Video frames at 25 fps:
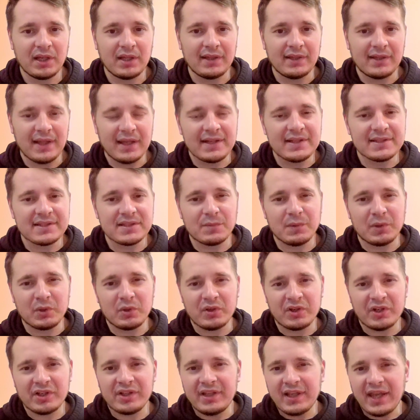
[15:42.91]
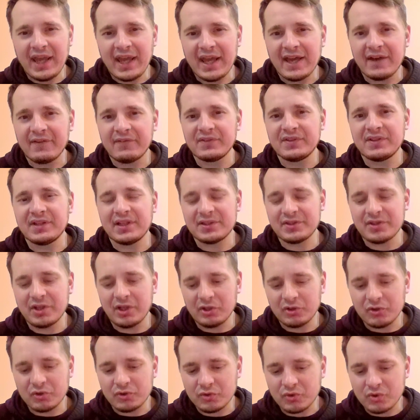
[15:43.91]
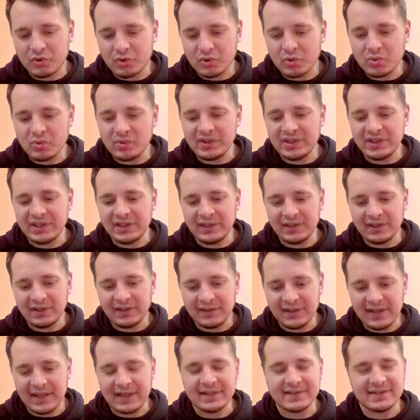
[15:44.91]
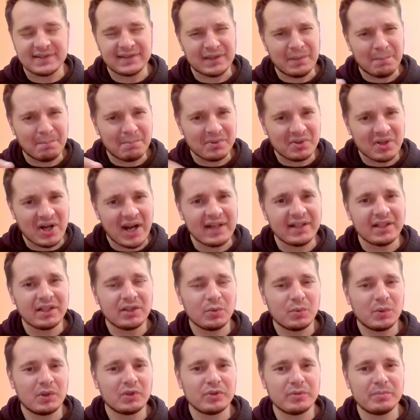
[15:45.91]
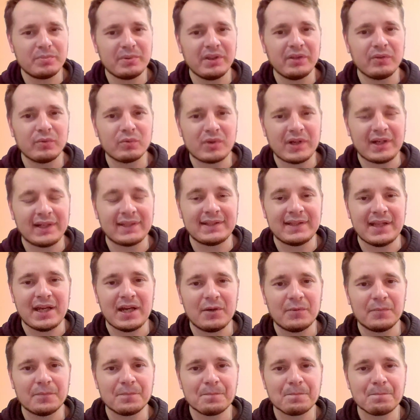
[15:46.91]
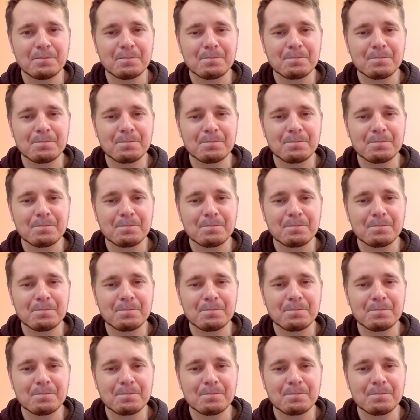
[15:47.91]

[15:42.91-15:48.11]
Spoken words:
legacy, when you really have that truly legacy, the brand that you want to build right now,